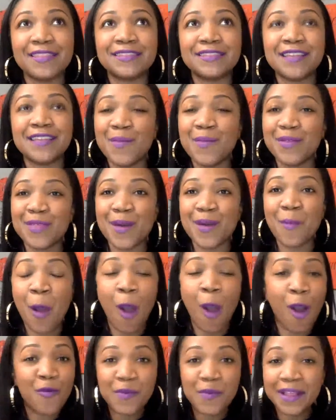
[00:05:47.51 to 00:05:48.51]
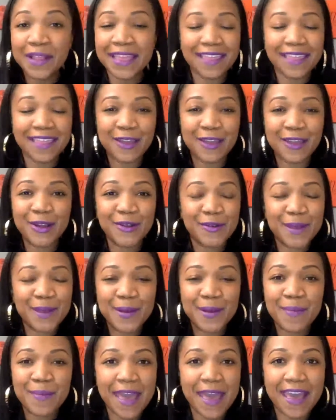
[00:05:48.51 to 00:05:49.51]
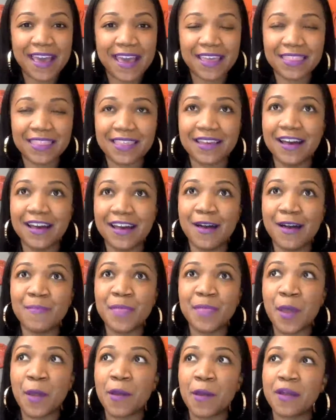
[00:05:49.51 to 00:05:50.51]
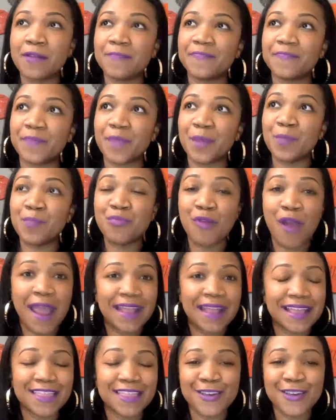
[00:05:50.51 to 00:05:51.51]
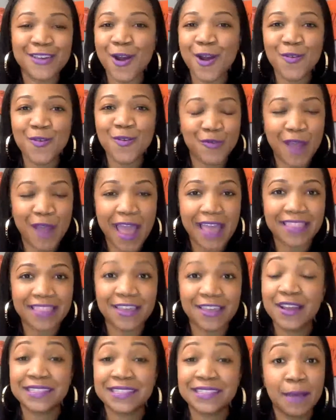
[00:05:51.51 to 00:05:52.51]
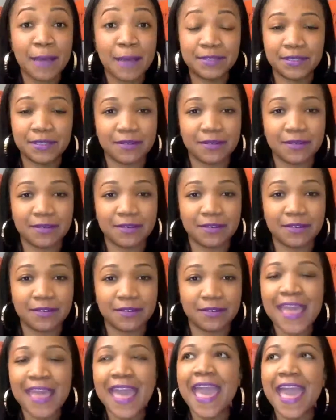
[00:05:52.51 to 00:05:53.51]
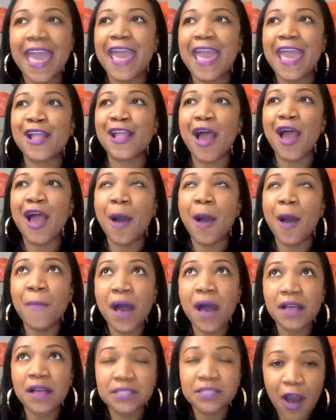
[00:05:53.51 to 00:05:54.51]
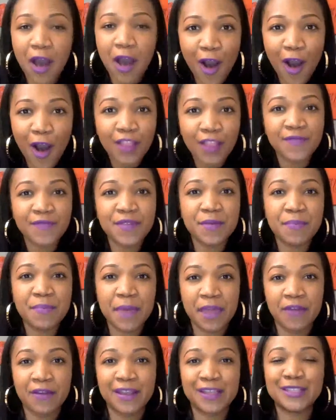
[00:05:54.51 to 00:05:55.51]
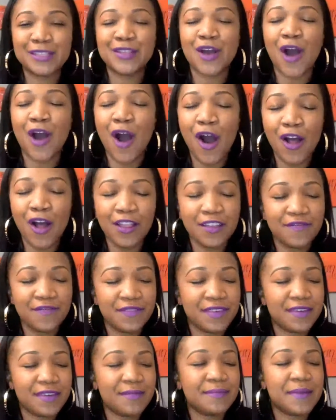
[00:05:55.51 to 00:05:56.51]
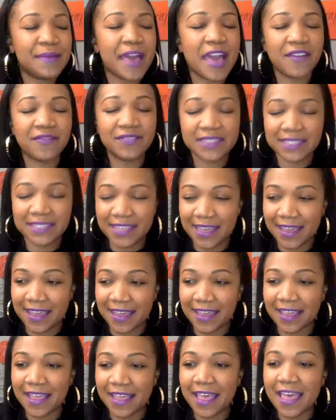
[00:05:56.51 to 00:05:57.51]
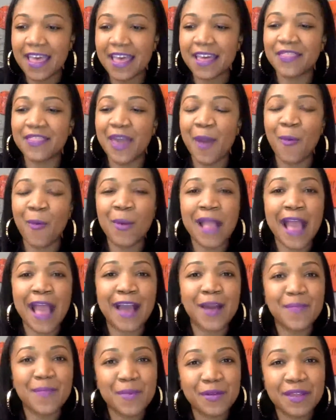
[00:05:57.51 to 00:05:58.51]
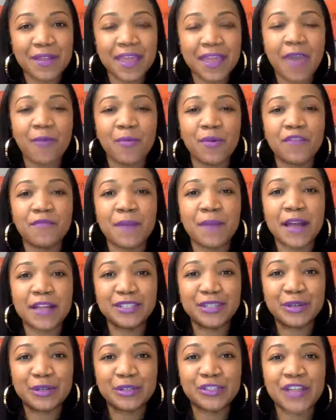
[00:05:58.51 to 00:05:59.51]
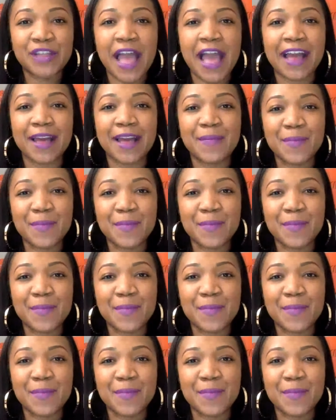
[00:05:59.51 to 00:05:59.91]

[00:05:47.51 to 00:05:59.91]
Some of them are already in their career path. They're bright in their own right. They're exceptional. And amongst all of the parents, all of them have said that when I communicate with my children, I